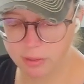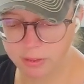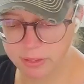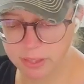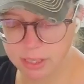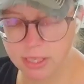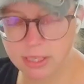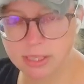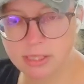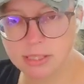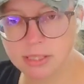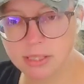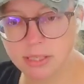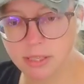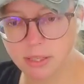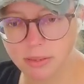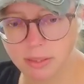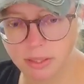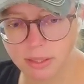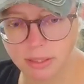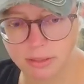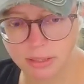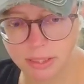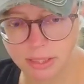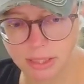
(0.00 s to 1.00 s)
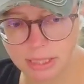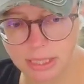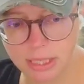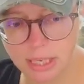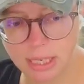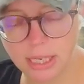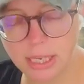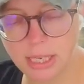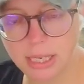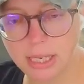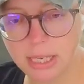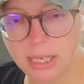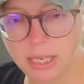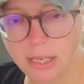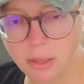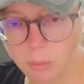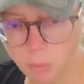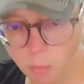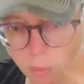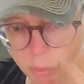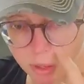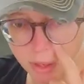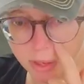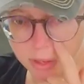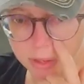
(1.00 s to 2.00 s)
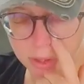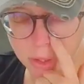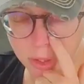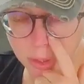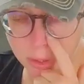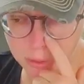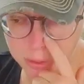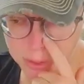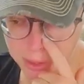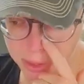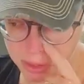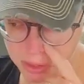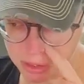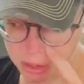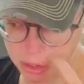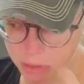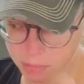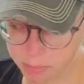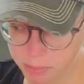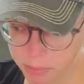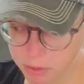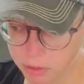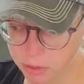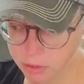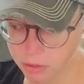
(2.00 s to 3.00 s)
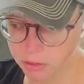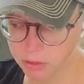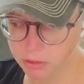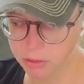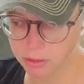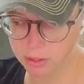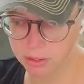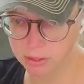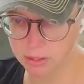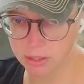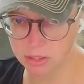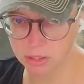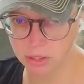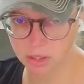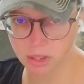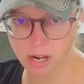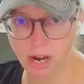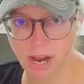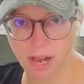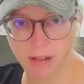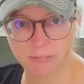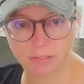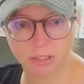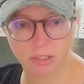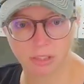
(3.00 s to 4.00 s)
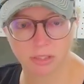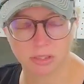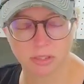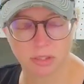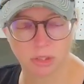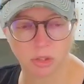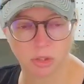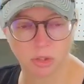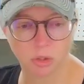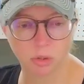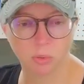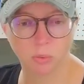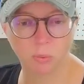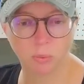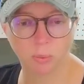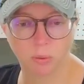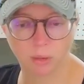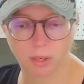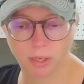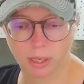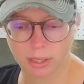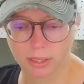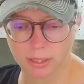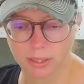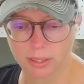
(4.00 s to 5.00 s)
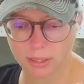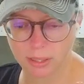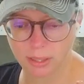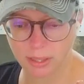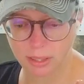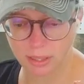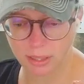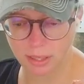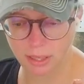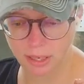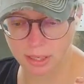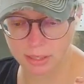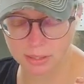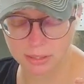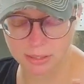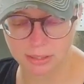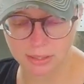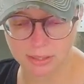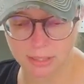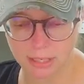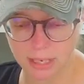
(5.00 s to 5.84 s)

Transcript: The key with using super glue in this craft is it's as